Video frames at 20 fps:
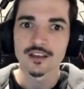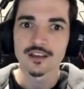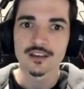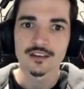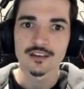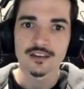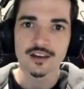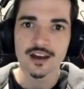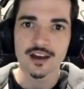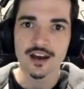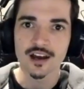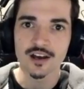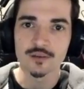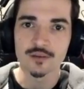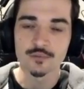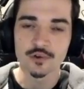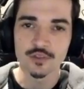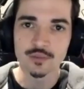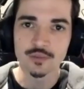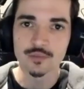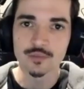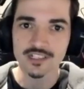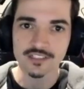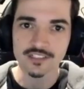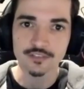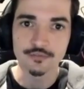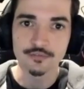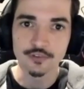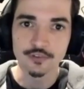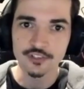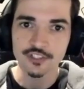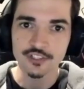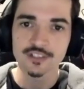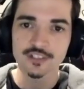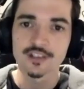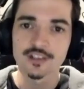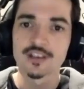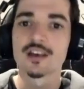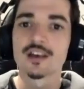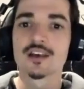um, on the master version.
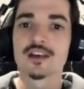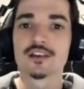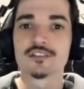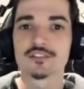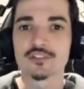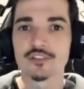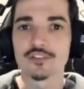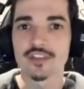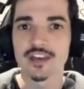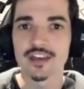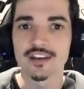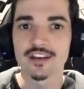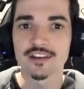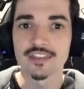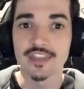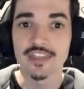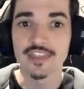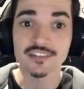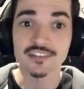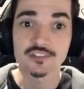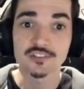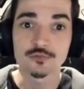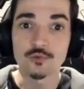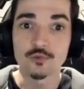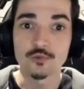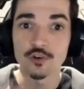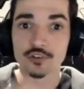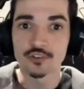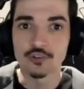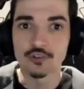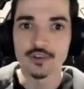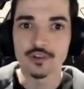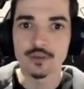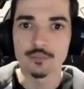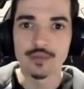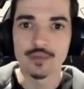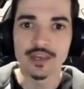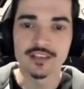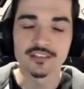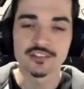So then that's what you
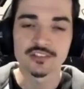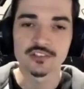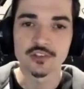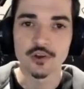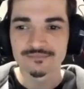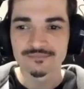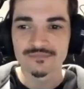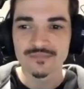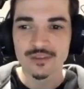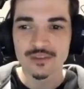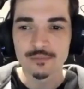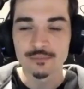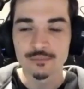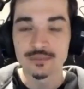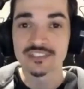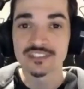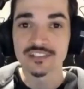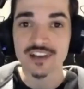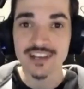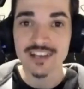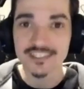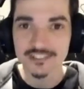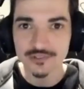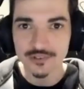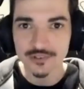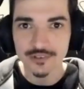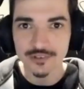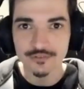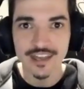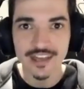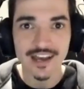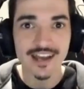commit. So besides all of that,